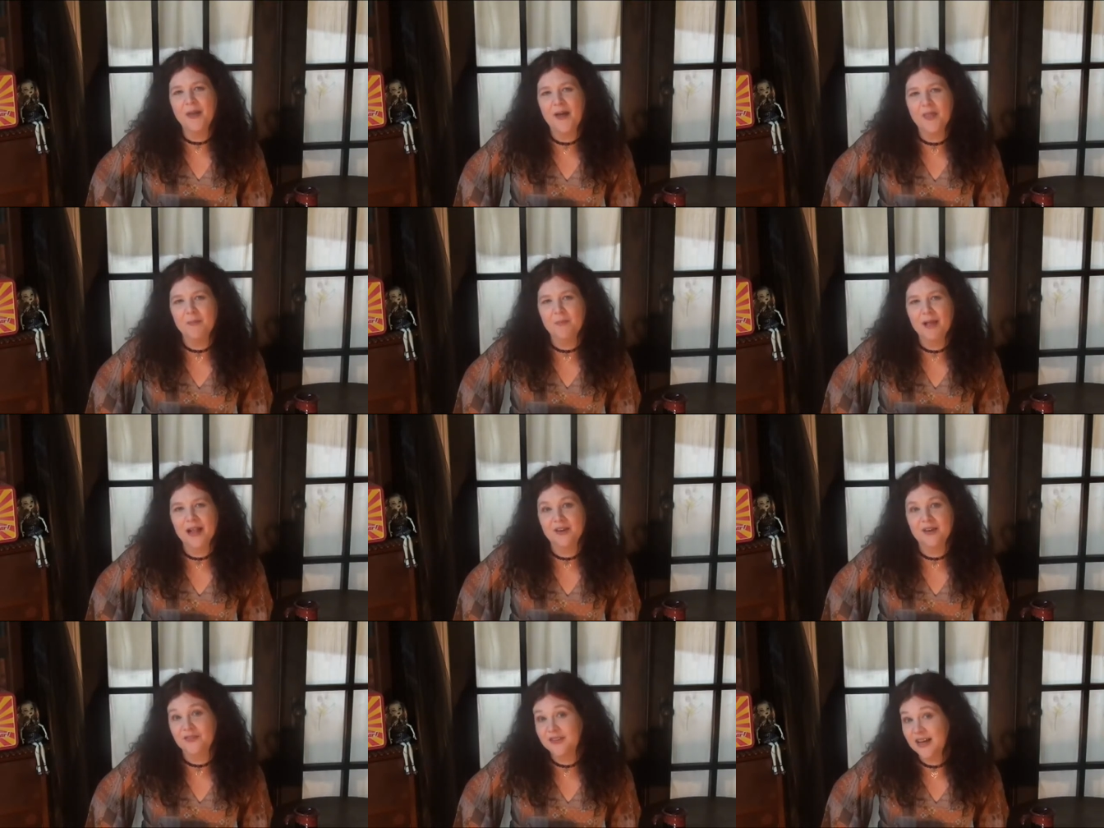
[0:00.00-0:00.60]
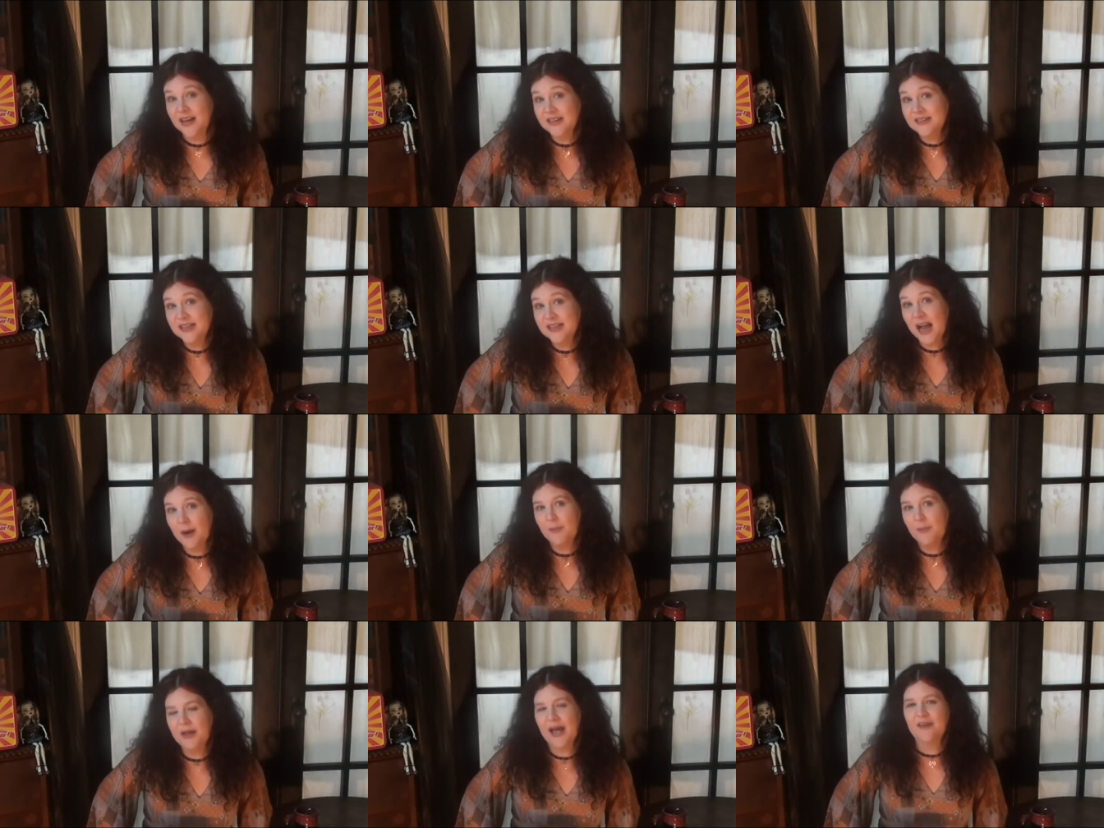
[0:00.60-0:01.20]
On the planner for next
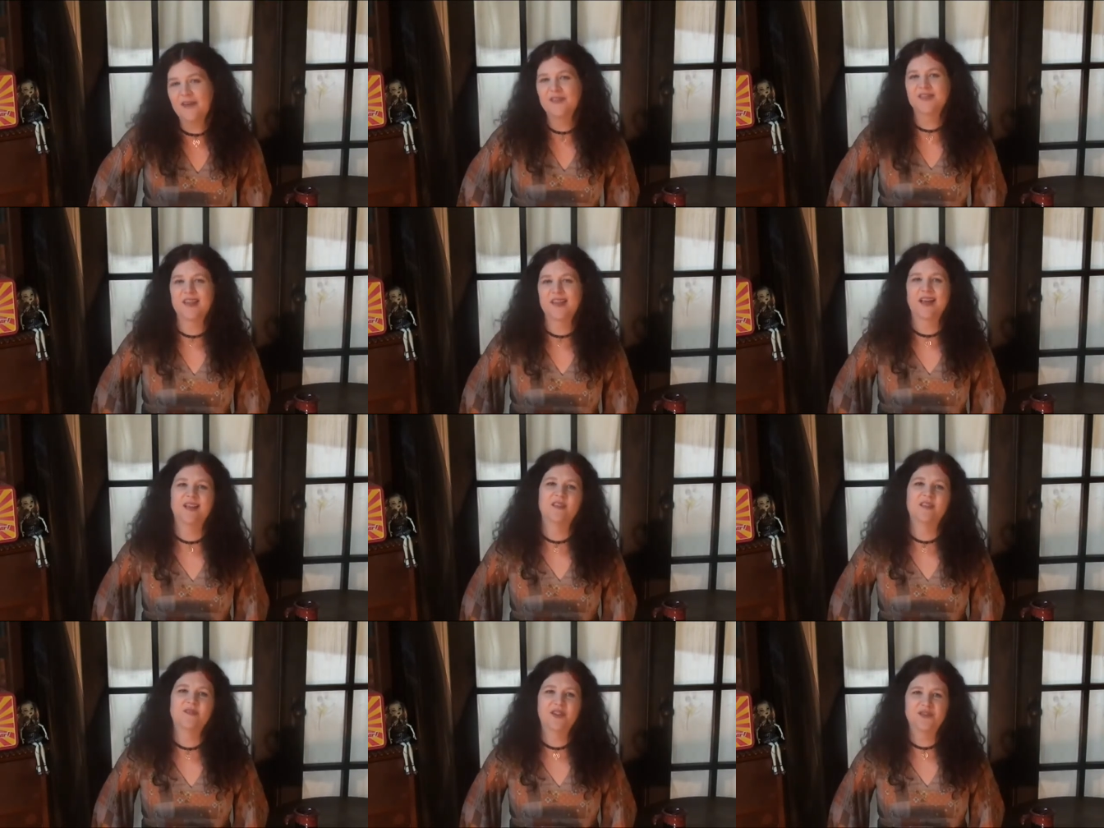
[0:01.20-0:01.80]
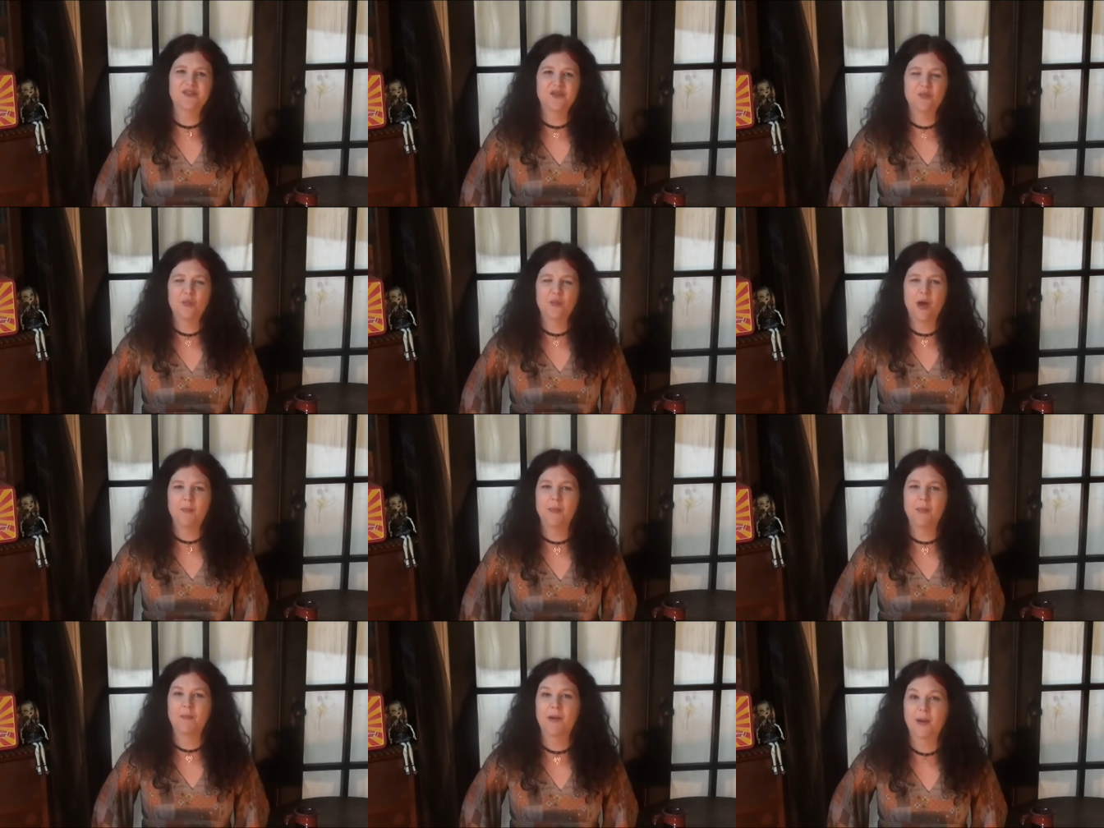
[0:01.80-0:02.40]
time, we have science fiction
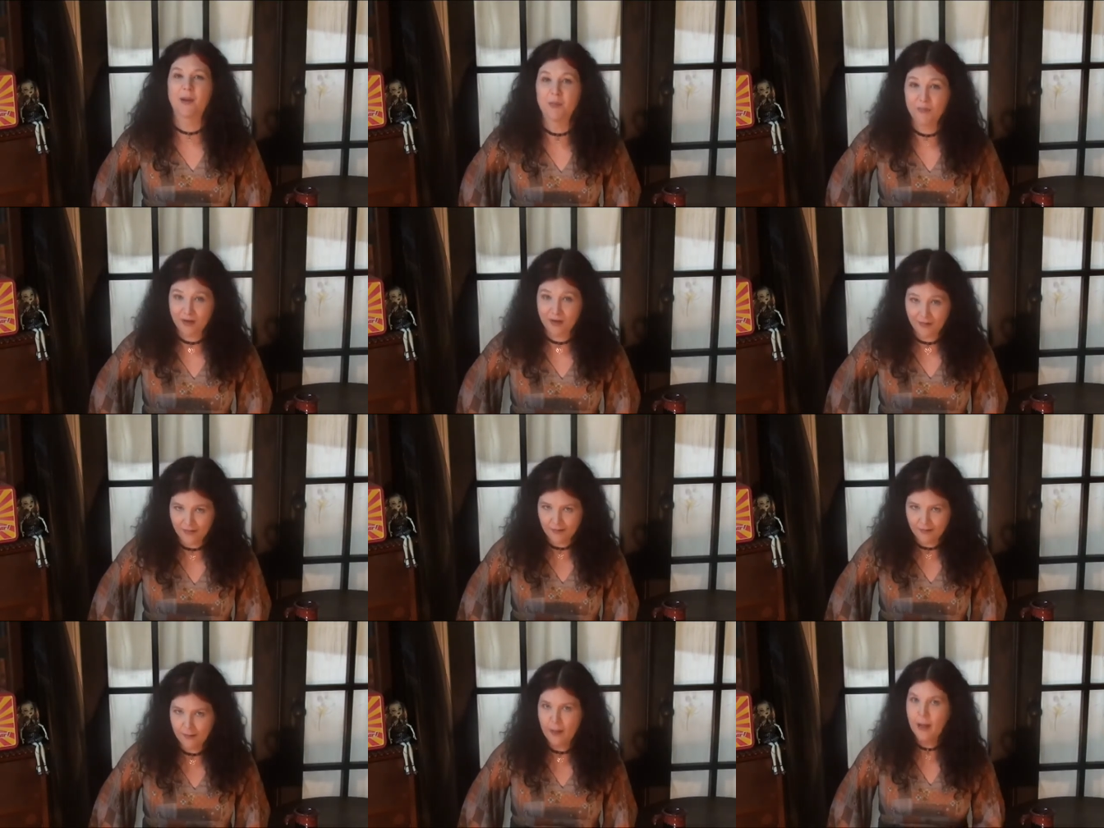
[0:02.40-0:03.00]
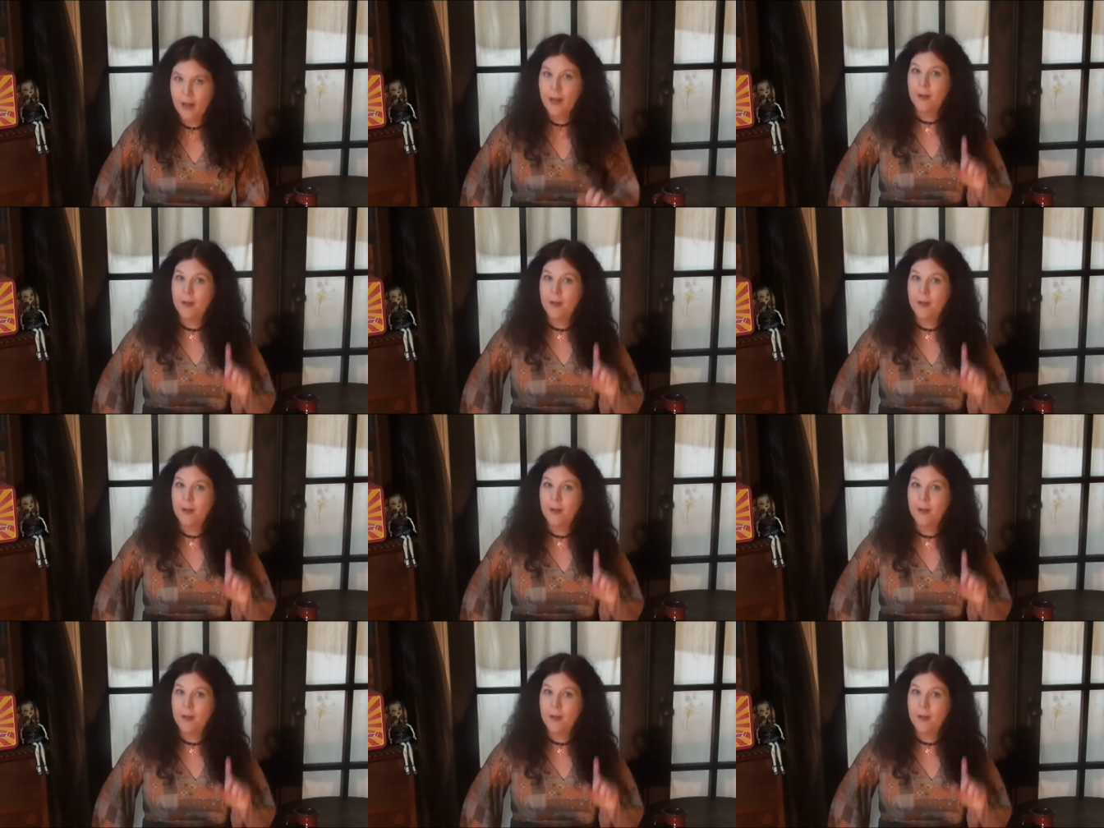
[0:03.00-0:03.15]
romp Barbarella,